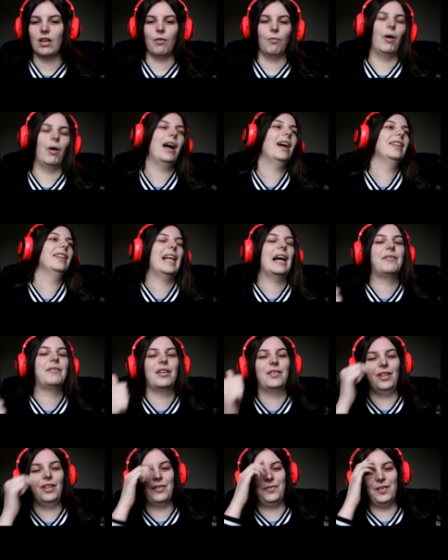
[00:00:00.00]
Well,
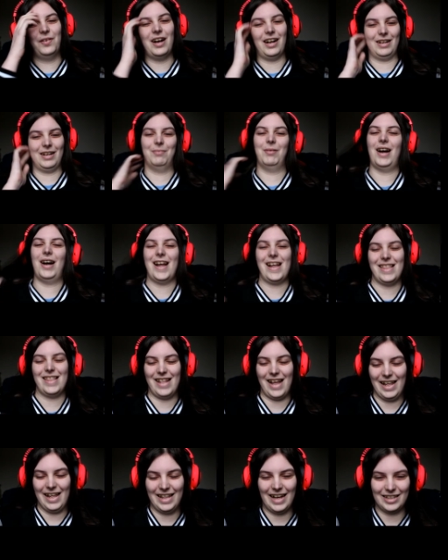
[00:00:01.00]
never the fuck mind
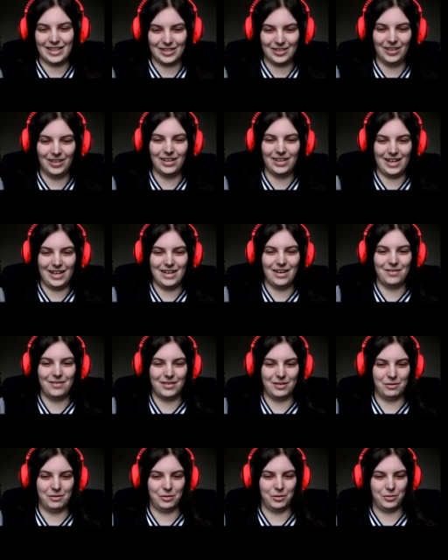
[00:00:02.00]
then. That's clearly not
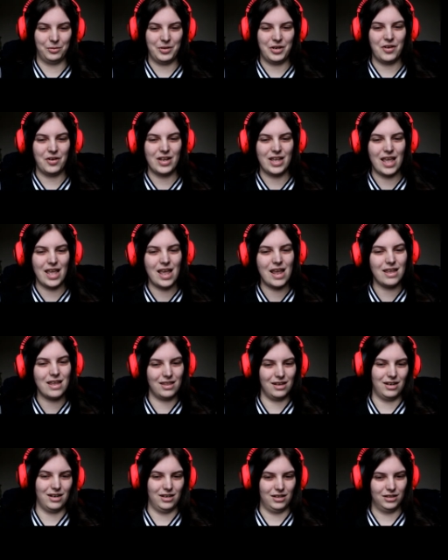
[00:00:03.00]
what we're supposed to be doing
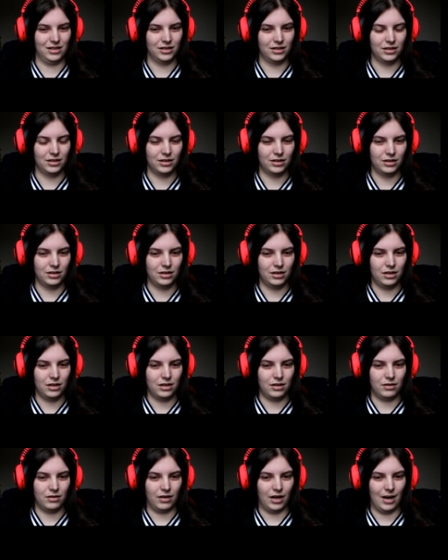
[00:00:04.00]
either.
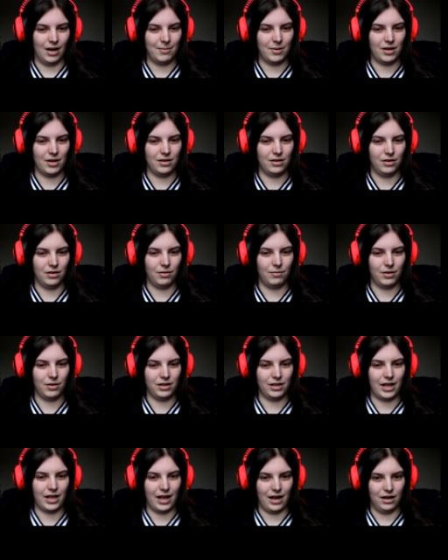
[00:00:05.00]
Right, but not
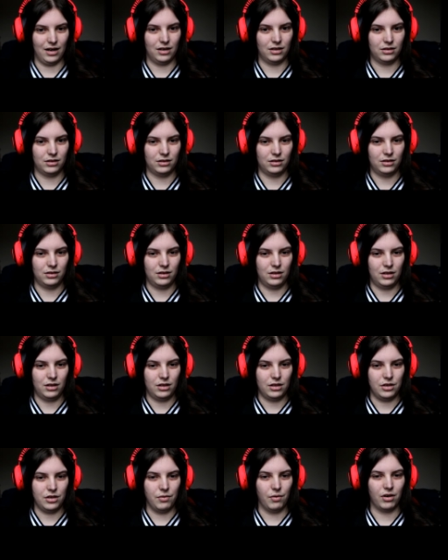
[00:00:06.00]
one there.
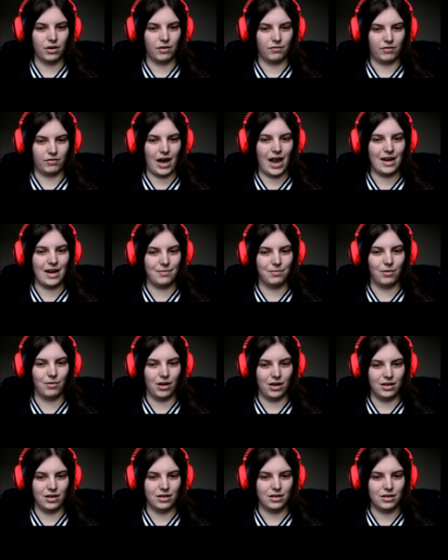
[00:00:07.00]
You want a red
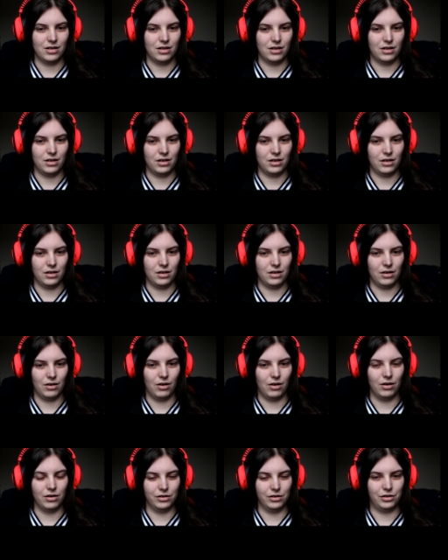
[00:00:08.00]
one
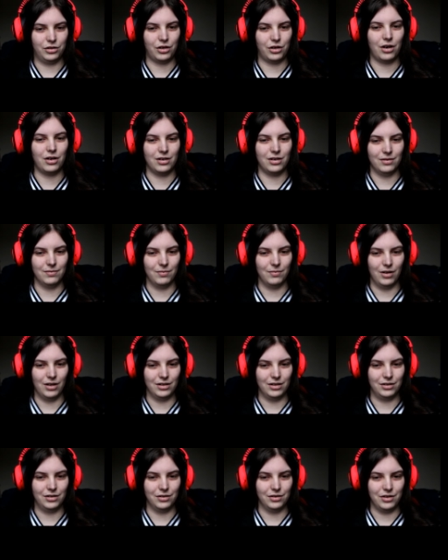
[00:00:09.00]
on certain
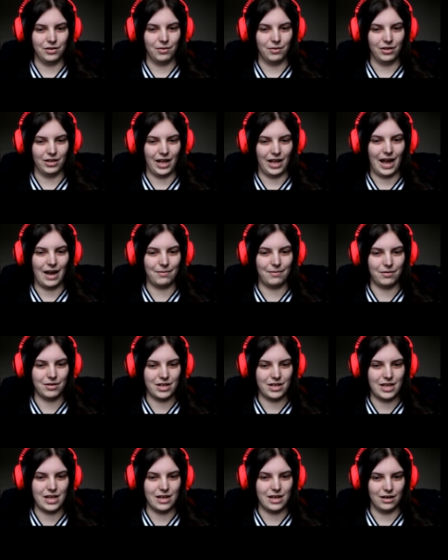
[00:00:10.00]
ones. So do you want that
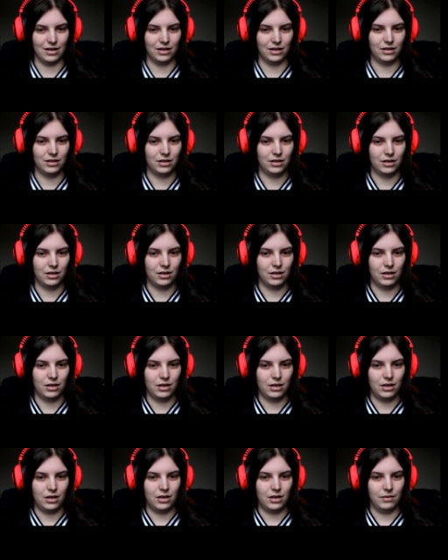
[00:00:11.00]
one here?
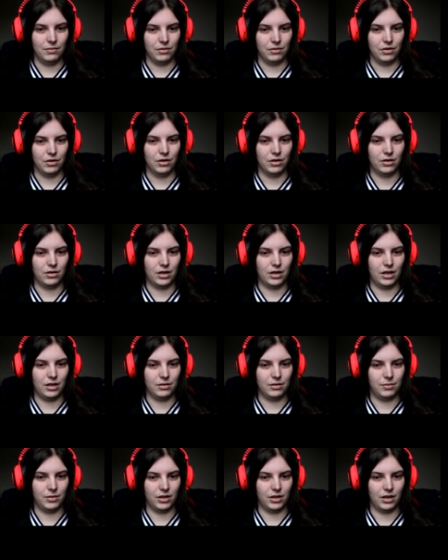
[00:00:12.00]
We'll go
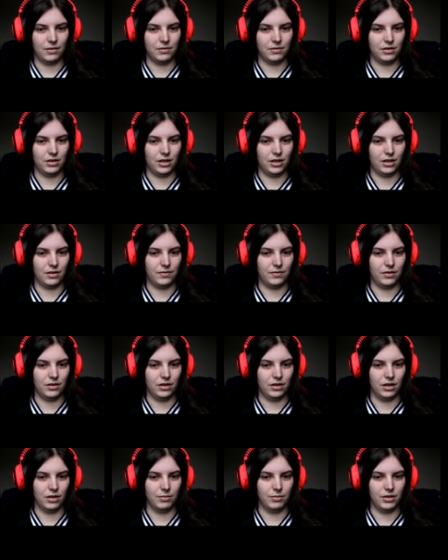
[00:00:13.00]
around, put that one there for
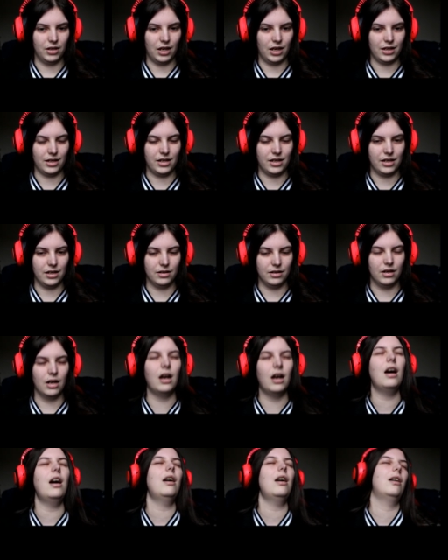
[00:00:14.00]
now, put that here.
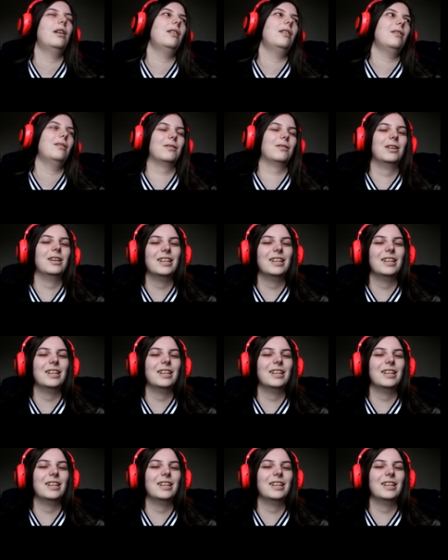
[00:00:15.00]
No!